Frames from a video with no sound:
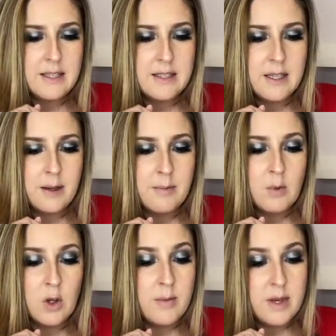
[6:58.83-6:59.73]
some
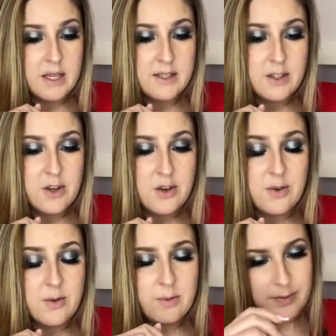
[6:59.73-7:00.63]
more base coat